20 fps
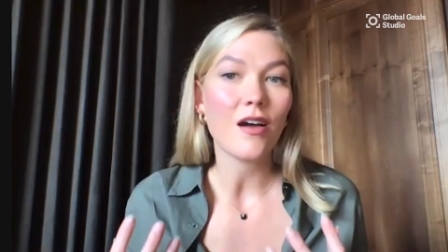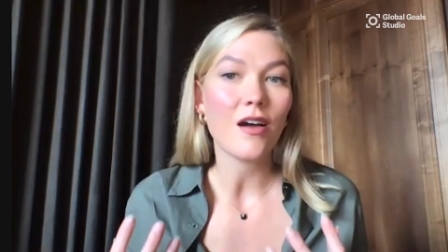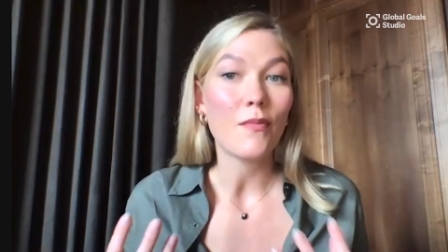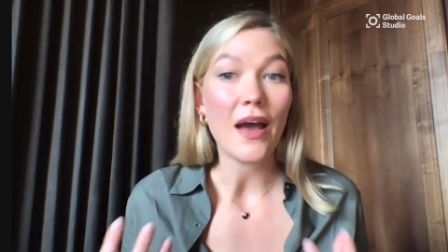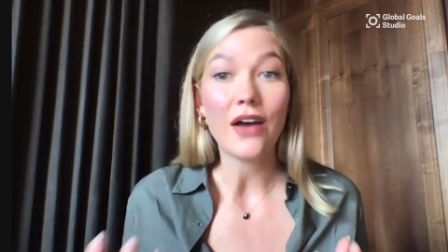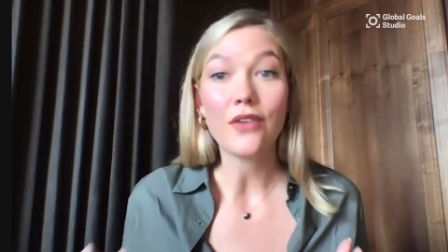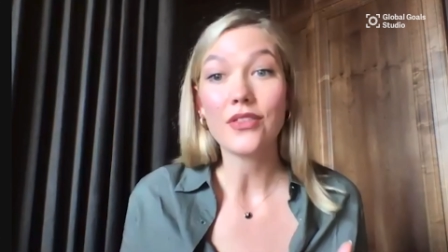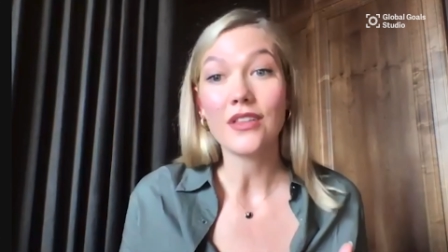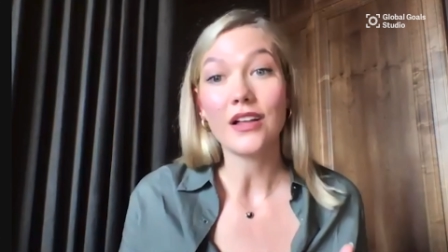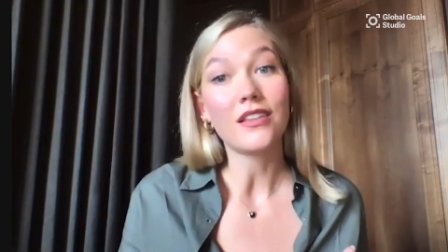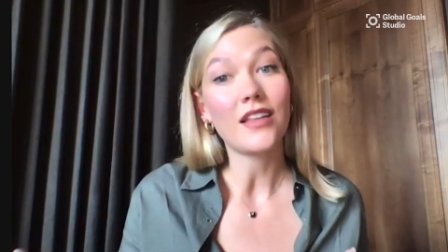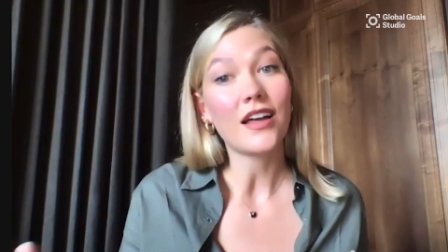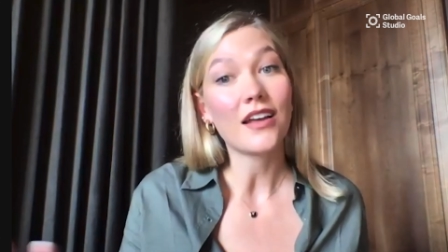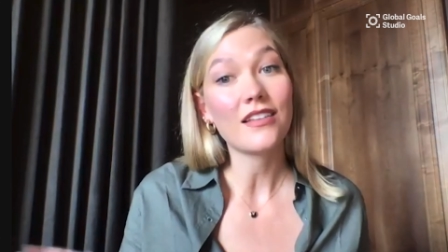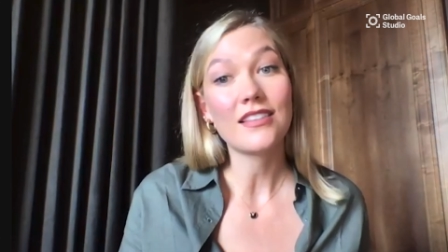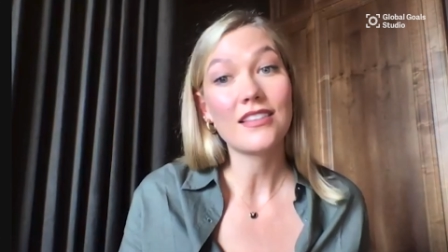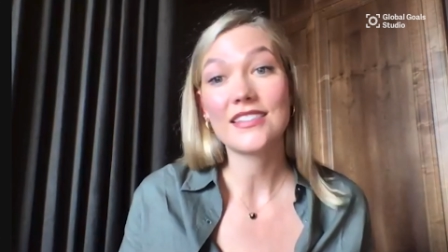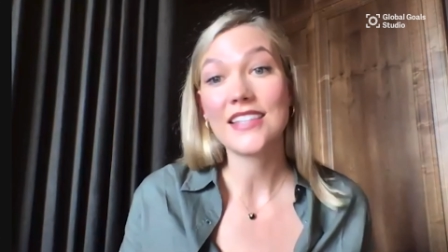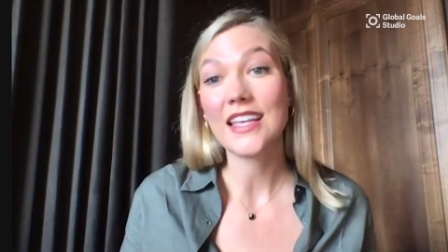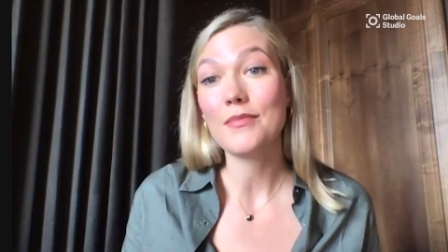about a lot
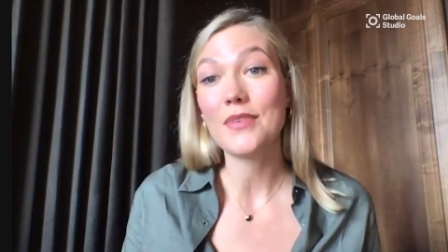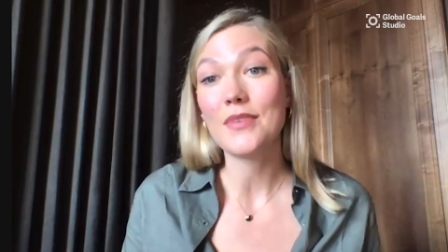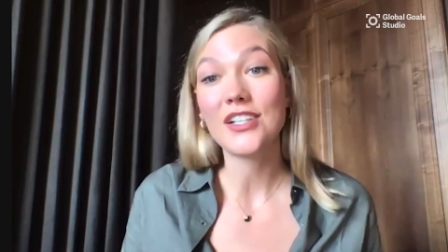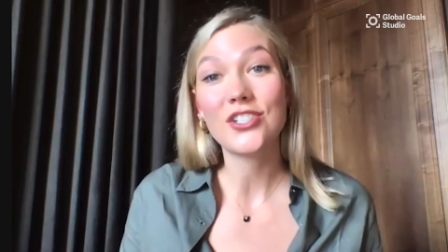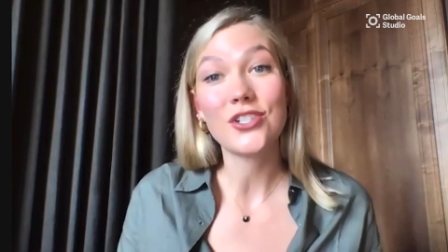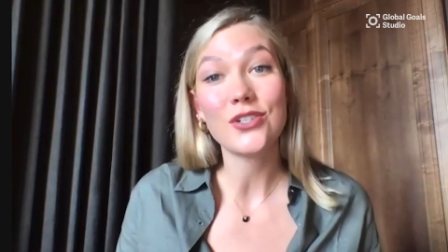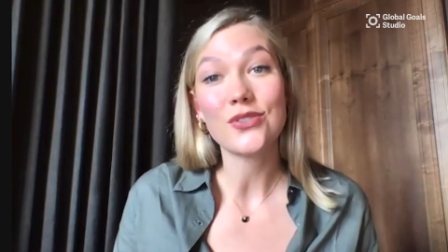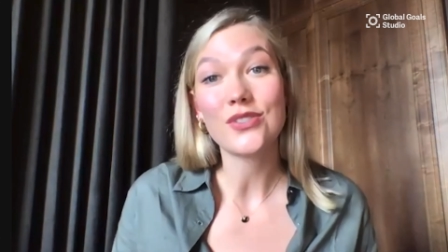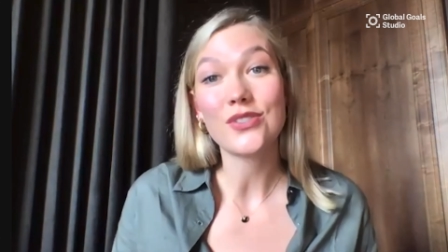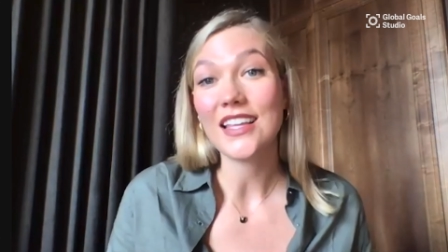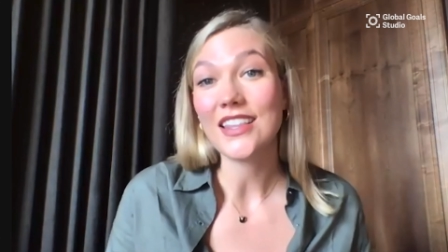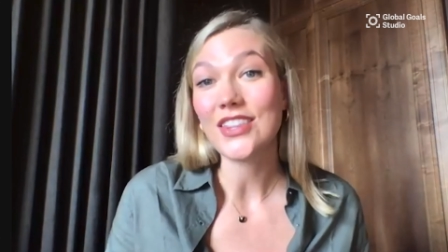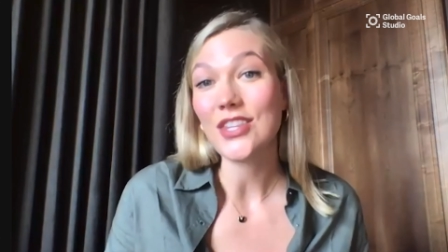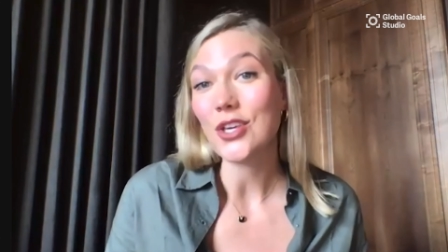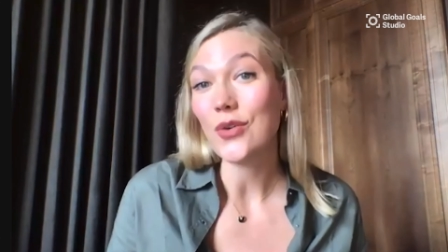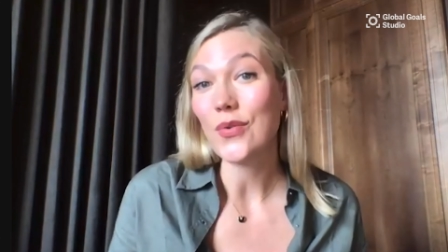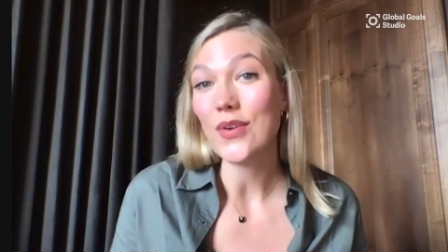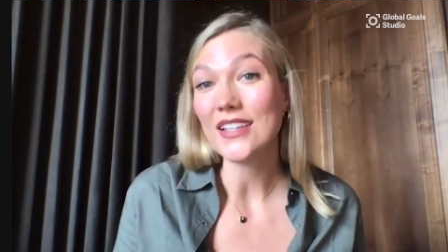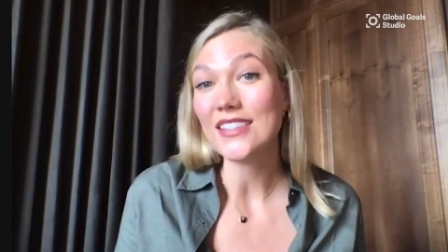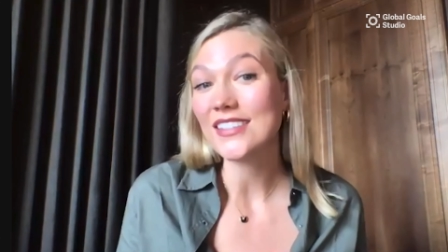of the same issues that the
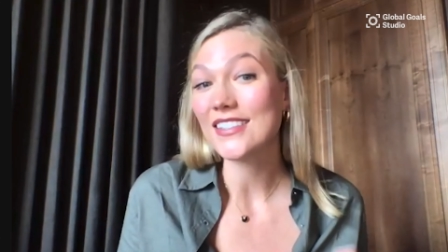UN